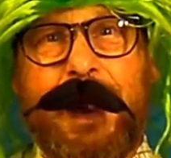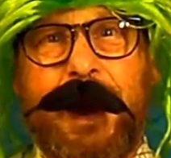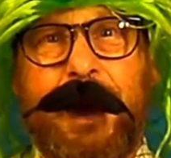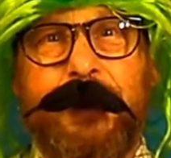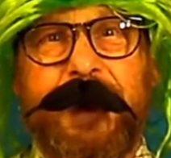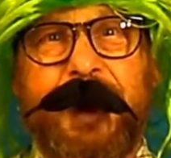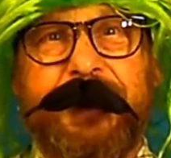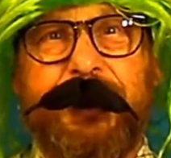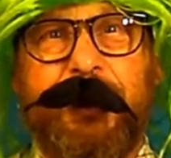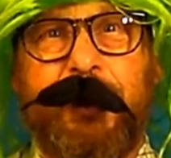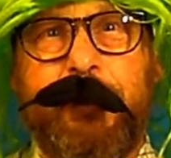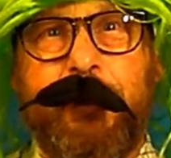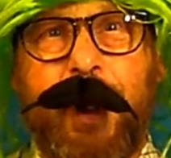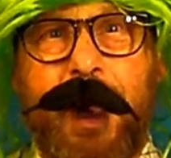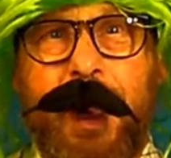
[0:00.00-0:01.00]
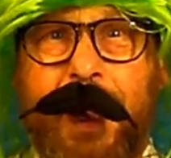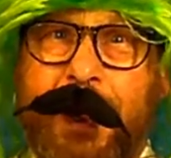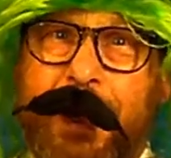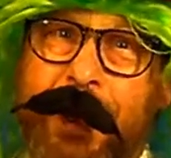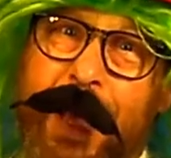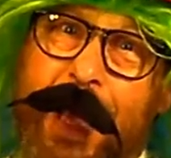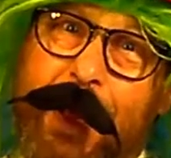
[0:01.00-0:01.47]
Hello there, Jerry
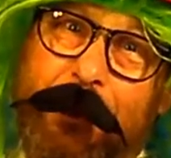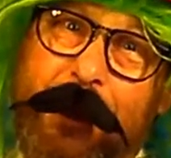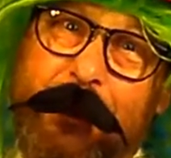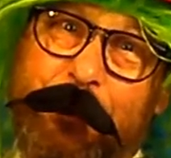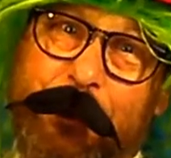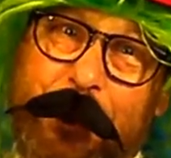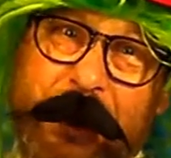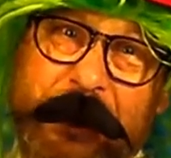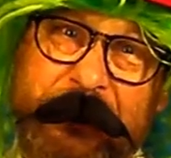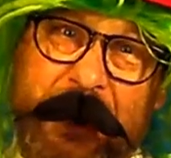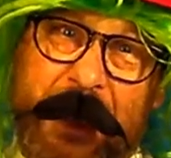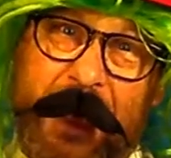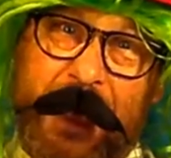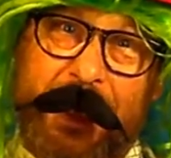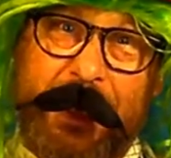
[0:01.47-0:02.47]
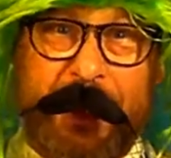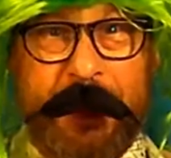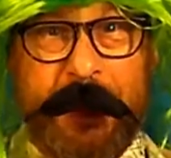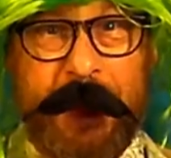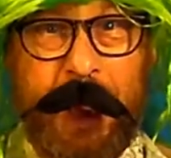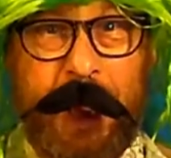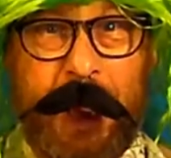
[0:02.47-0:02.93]
Meyer. Happy birthday.
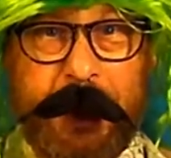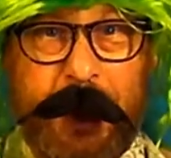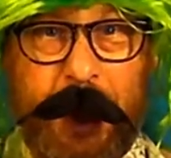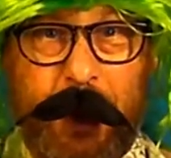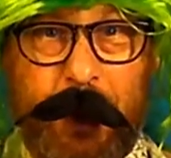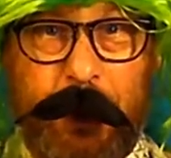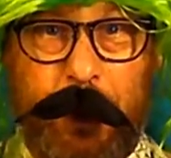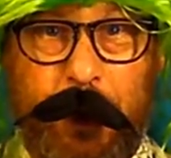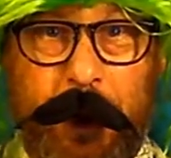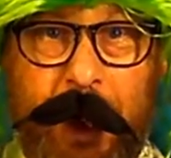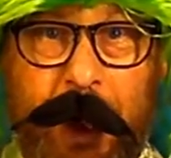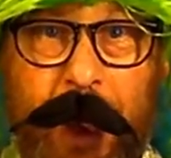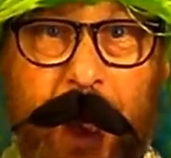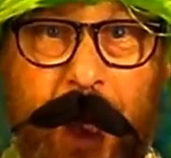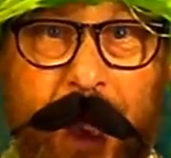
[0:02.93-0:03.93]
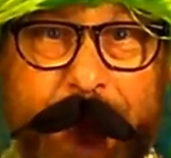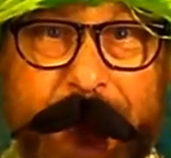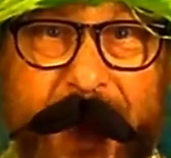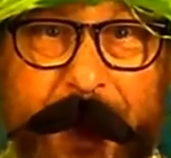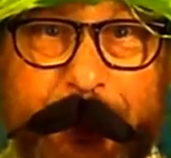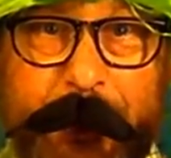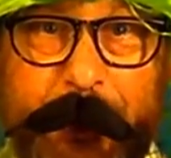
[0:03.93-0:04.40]
I know,
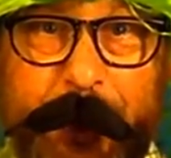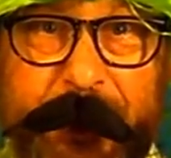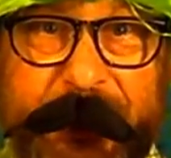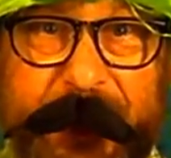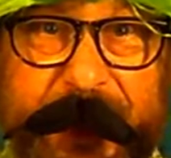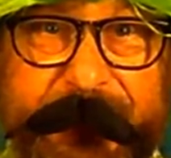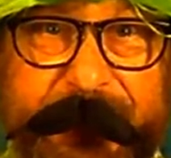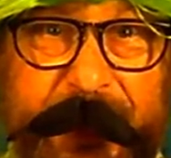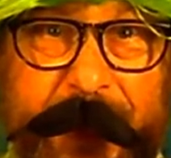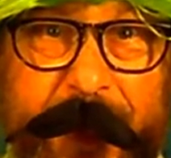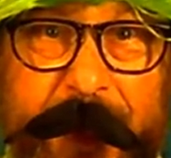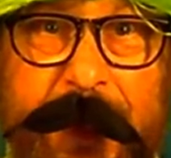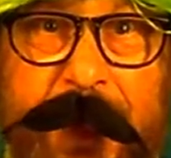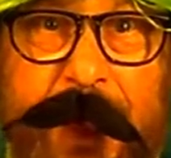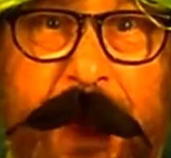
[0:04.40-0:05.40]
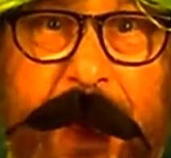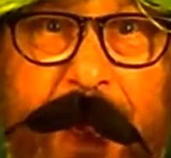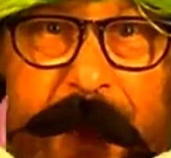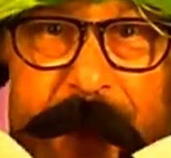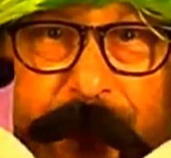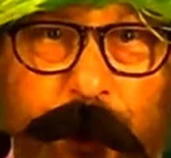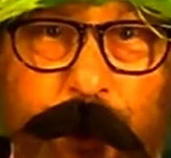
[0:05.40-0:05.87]
I'm the Happy Birthday Singer,
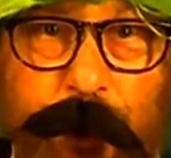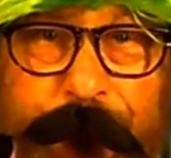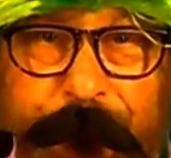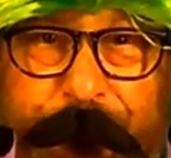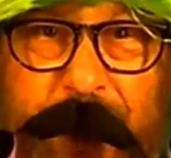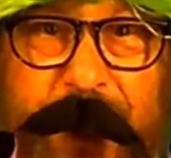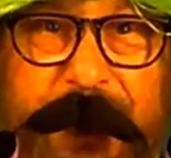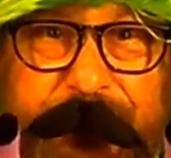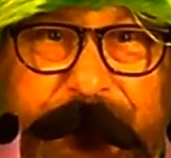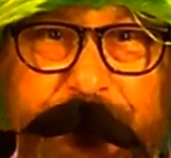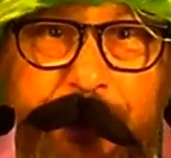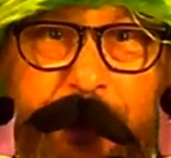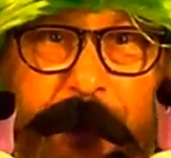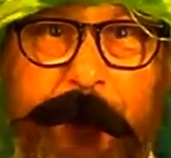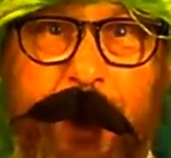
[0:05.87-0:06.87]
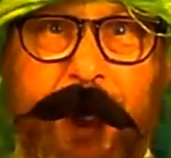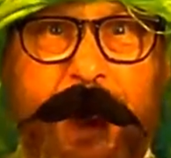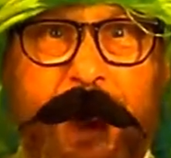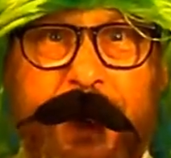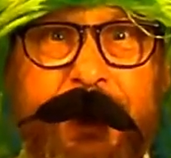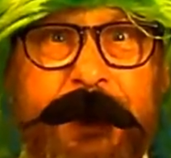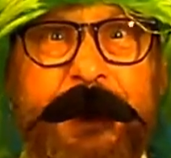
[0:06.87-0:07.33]
and your friends, Jerry
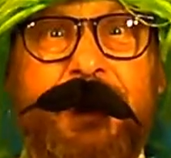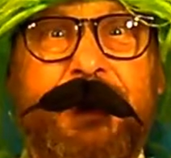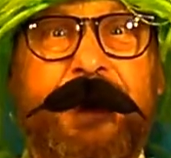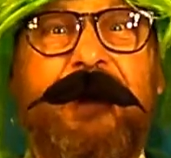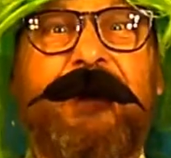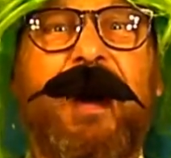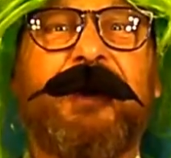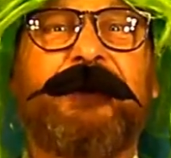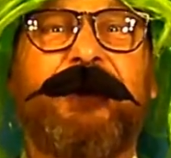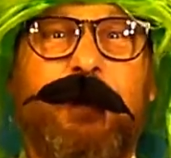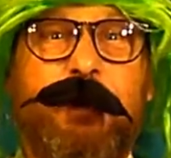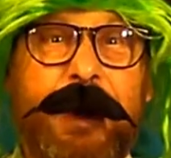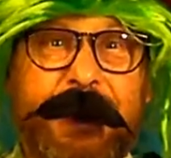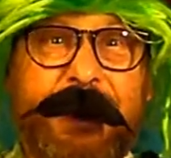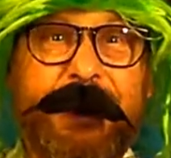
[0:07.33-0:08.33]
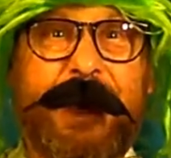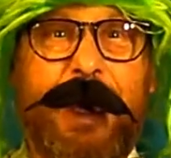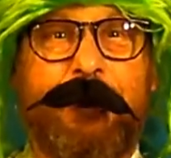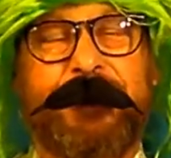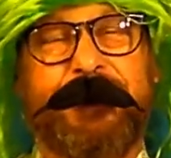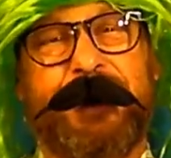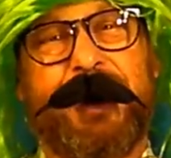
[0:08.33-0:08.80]
Meyer, they've asked for me to
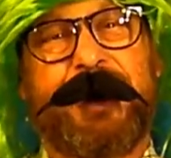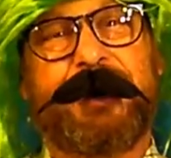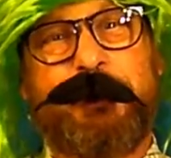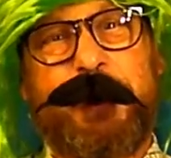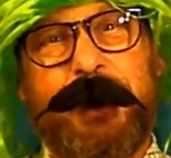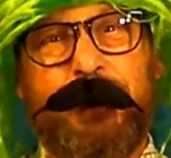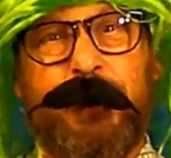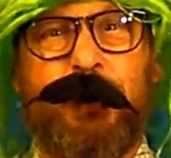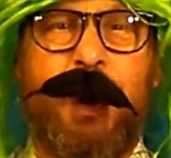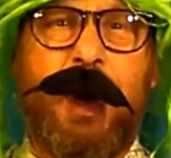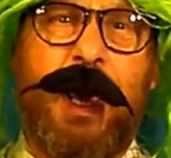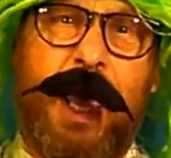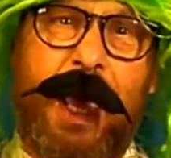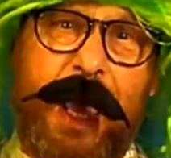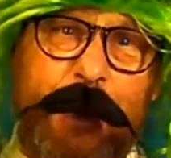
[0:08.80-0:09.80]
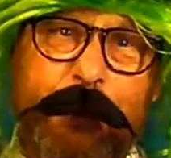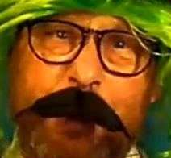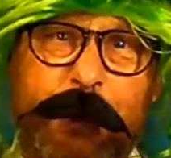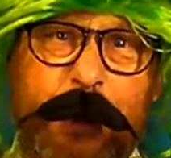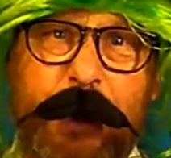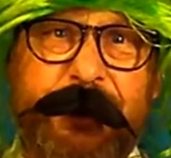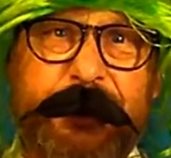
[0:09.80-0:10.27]
come and sing a special
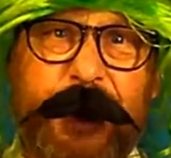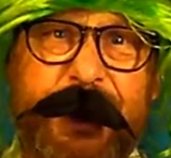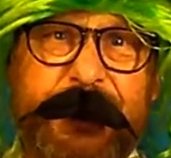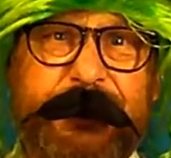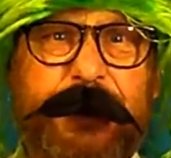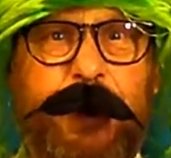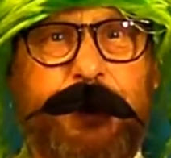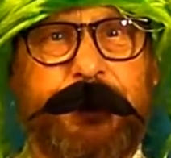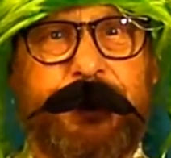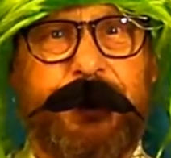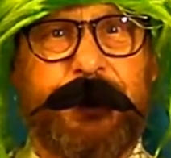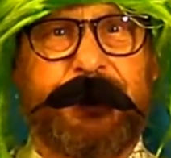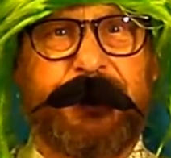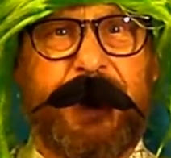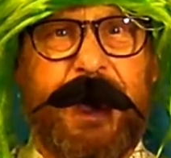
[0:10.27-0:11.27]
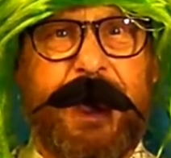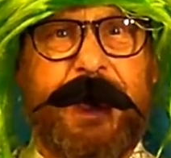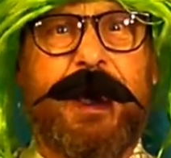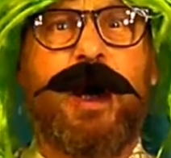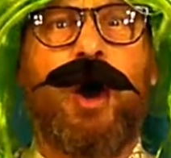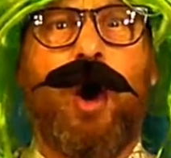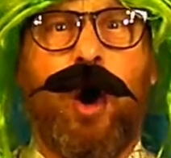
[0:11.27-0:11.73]
Happy Birthday song to you
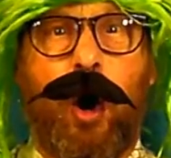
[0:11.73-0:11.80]
today